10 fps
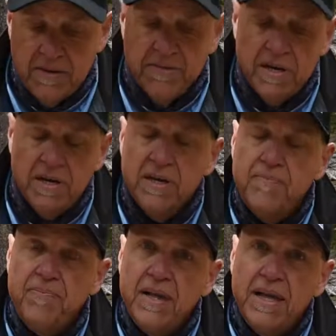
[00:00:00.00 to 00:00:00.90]
of the
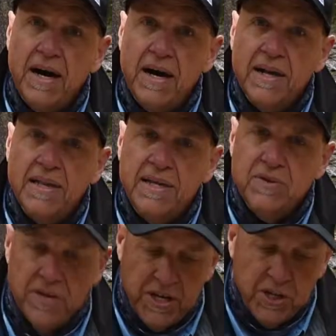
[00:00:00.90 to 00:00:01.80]

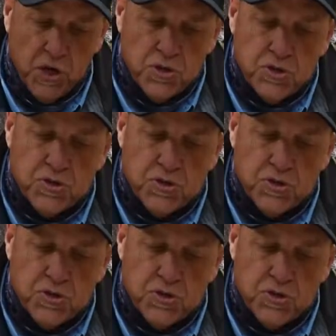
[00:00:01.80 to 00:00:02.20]
leader then goes